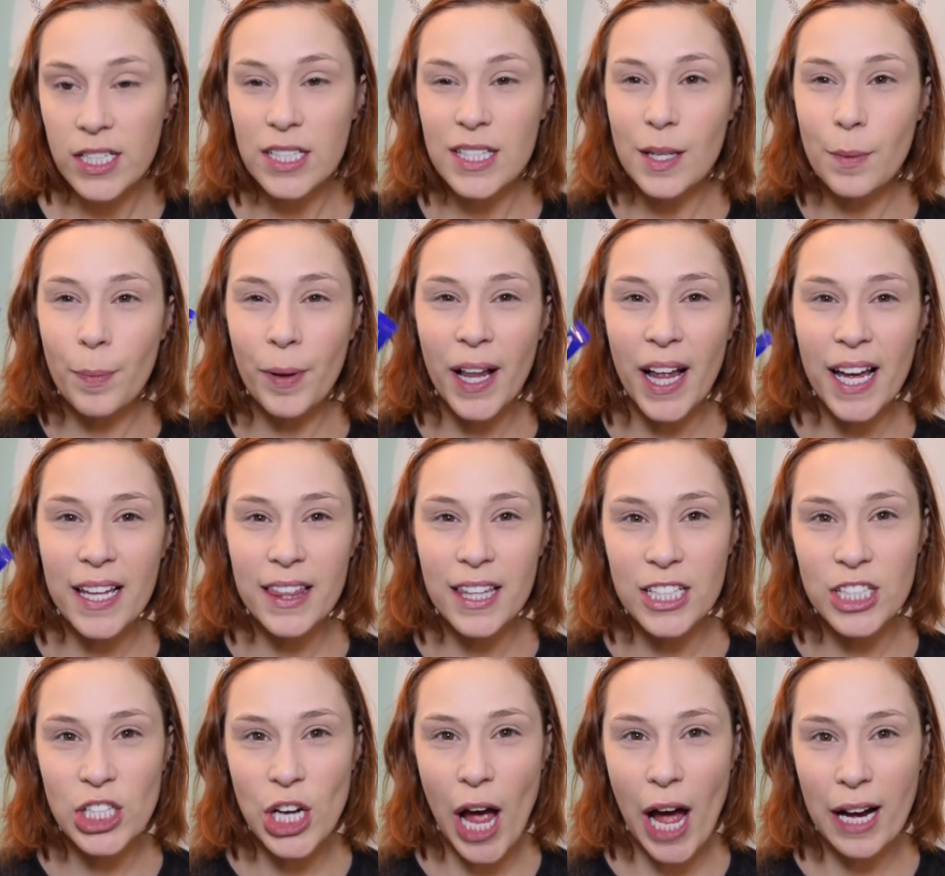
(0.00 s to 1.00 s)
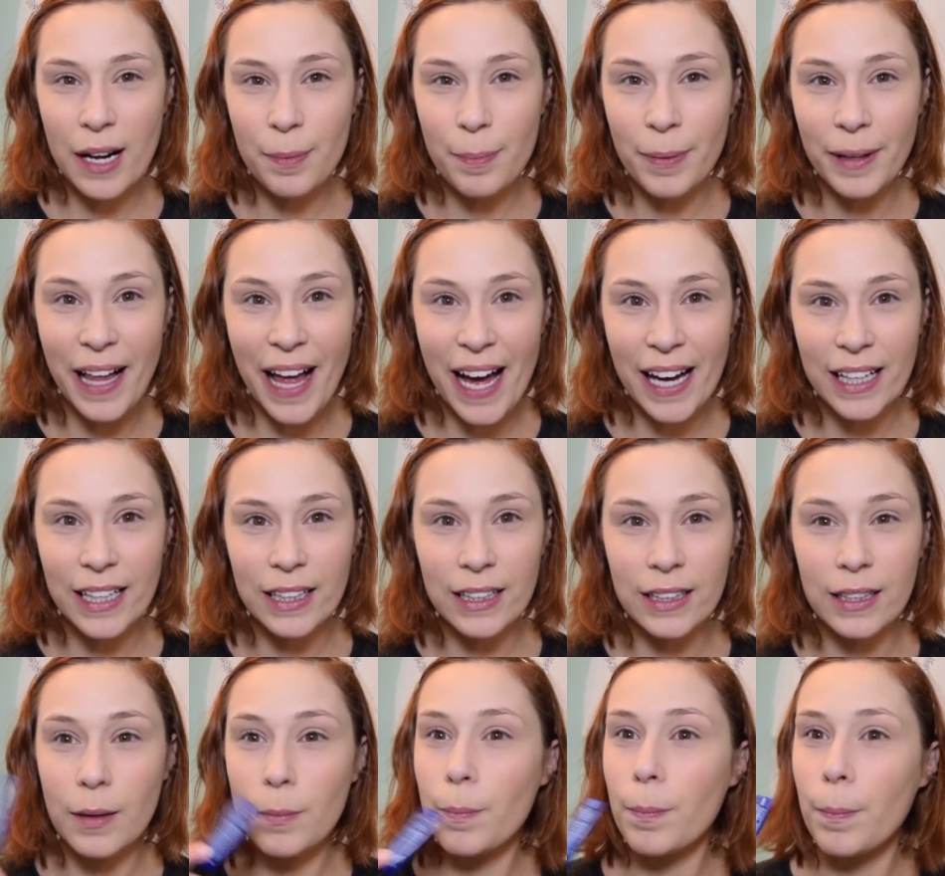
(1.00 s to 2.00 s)
just applied the Jack Black
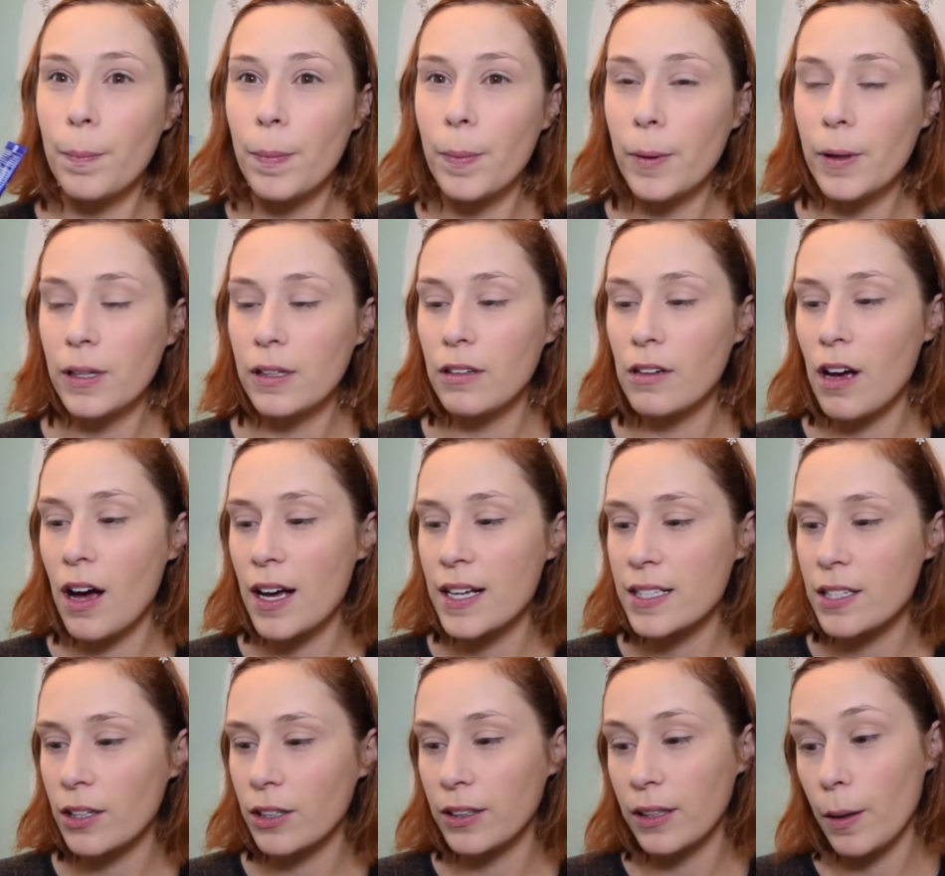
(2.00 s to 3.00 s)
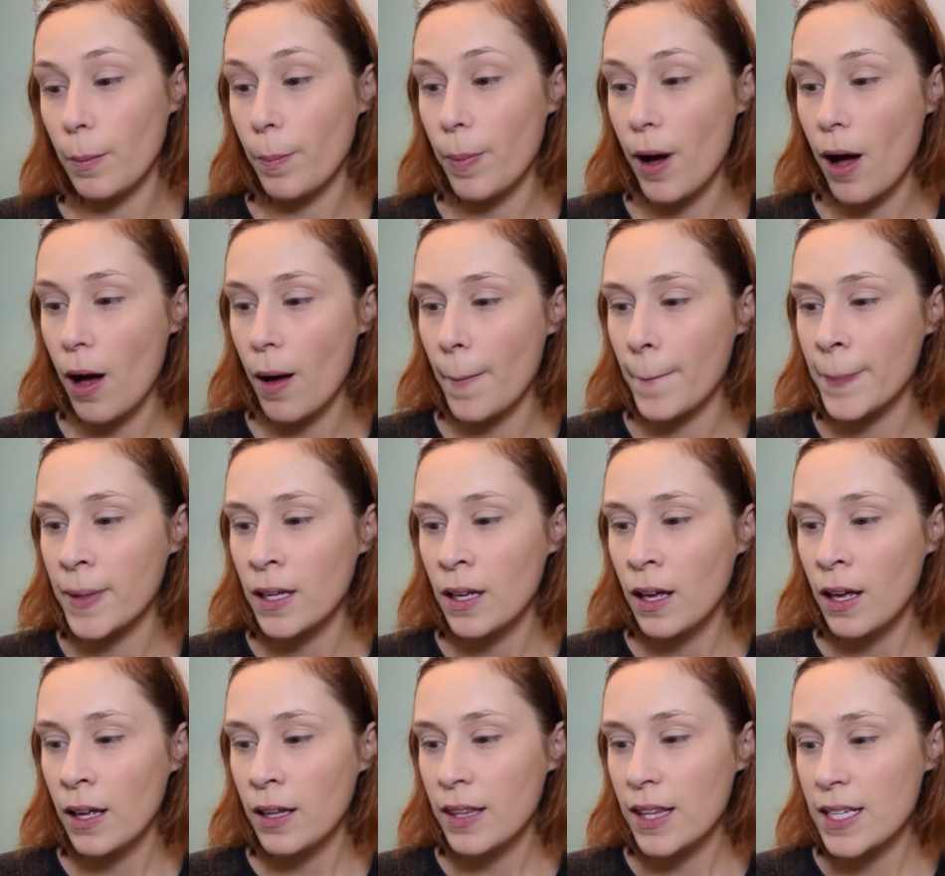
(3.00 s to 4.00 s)
lip gloss or lip balm.
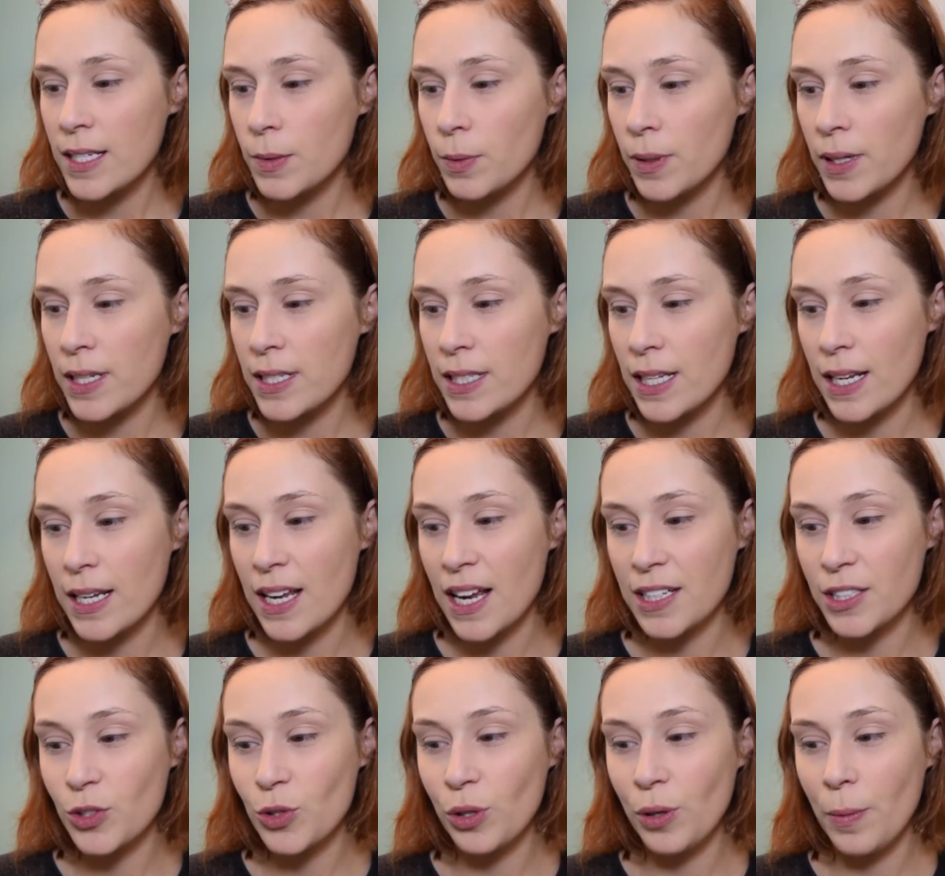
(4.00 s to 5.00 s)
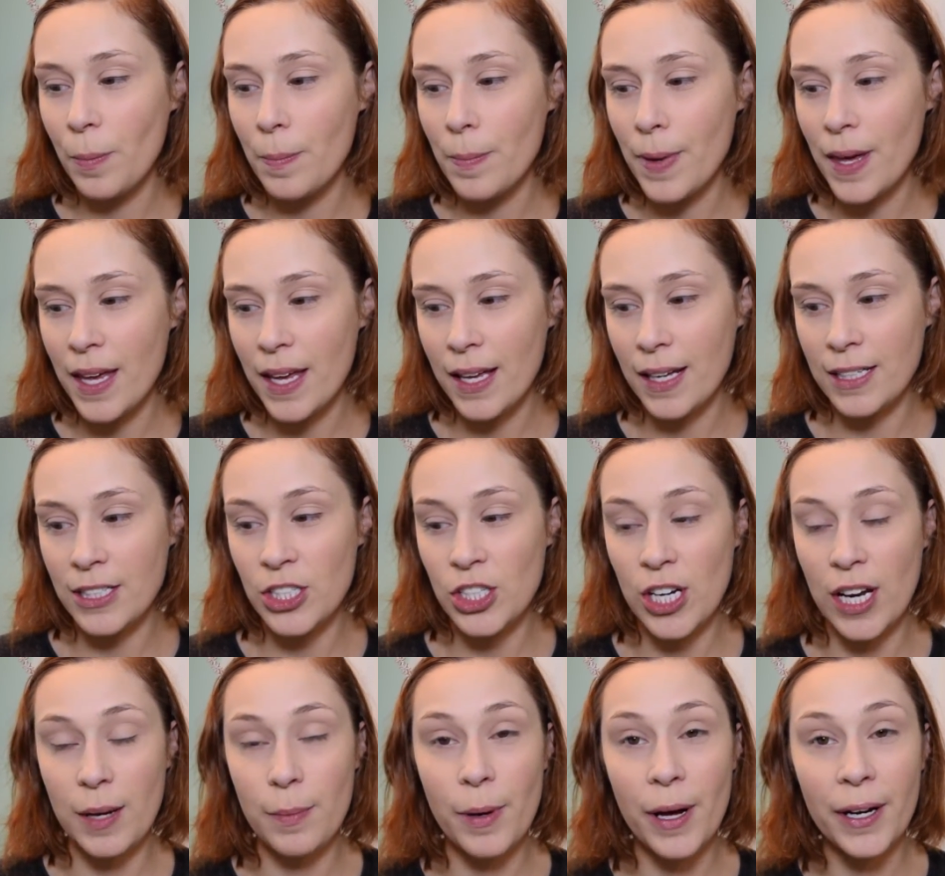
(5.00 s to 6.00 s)
This one is in natural mint and
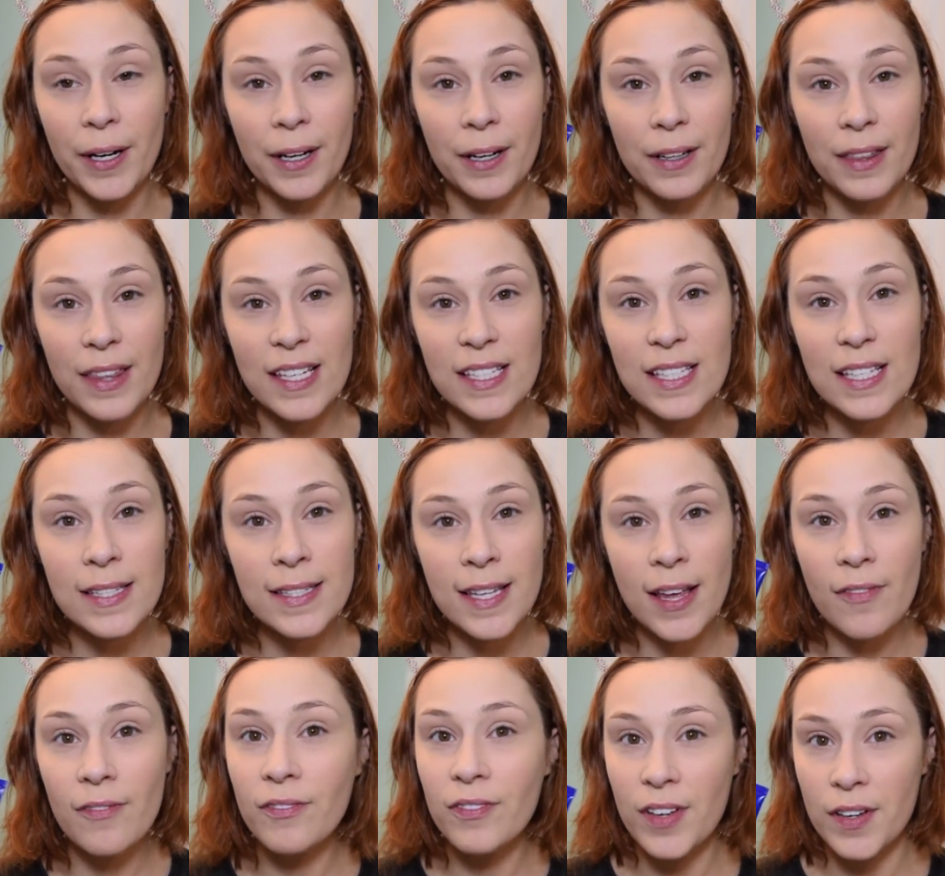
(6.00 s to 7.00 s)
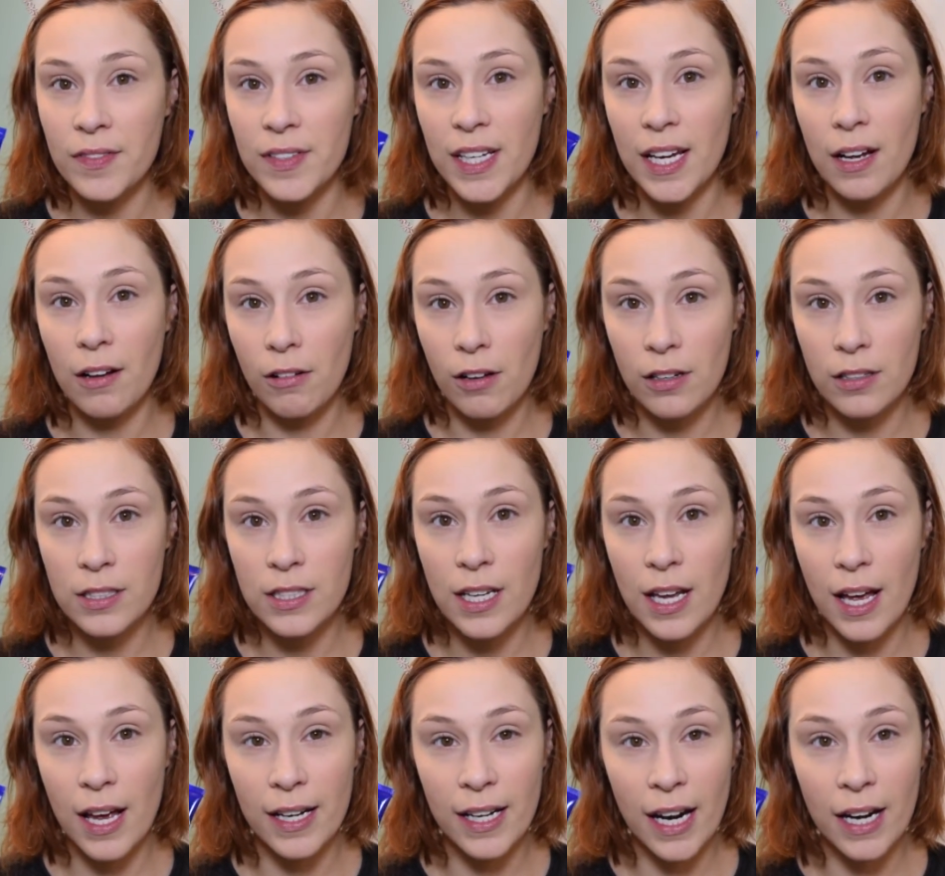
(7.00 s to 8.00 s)
shea butter. This is 7.50 at Ulta
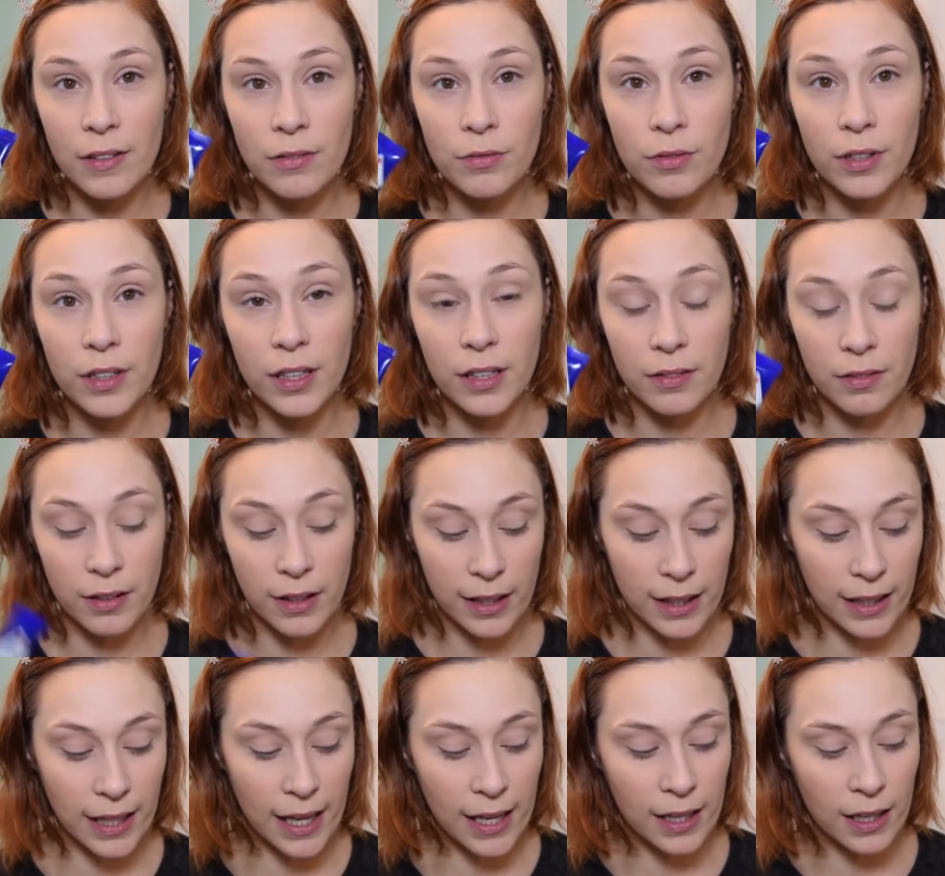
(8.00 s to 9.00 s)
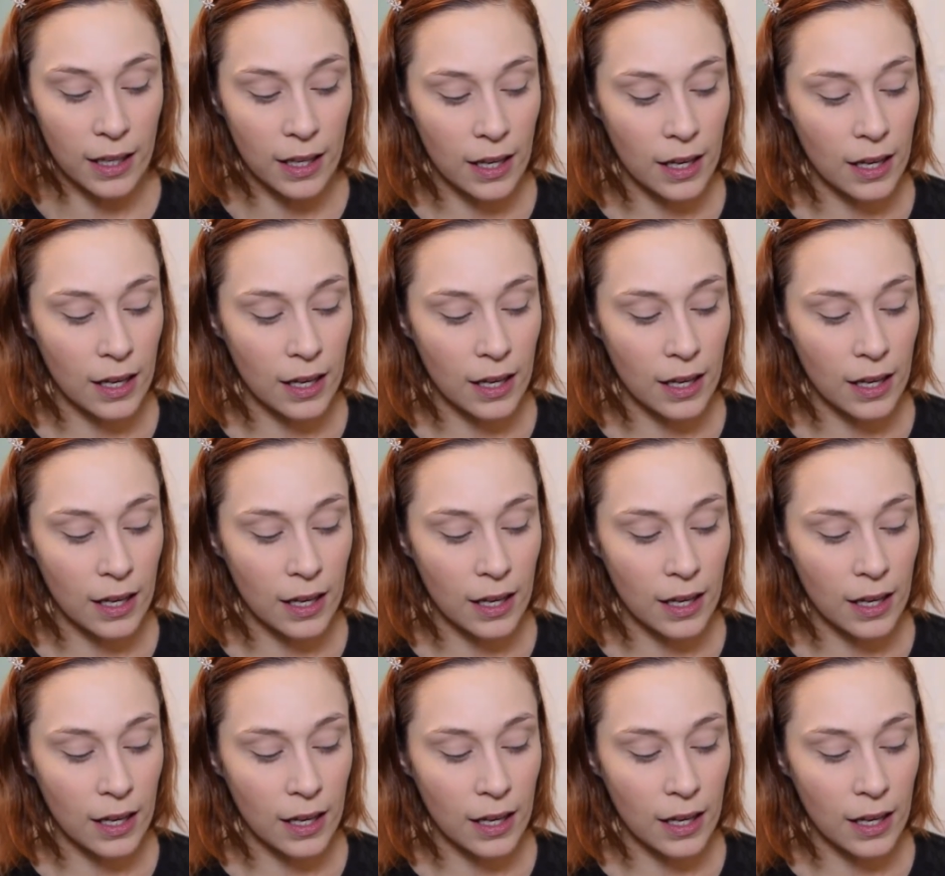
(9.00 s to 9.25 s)
and I really, really like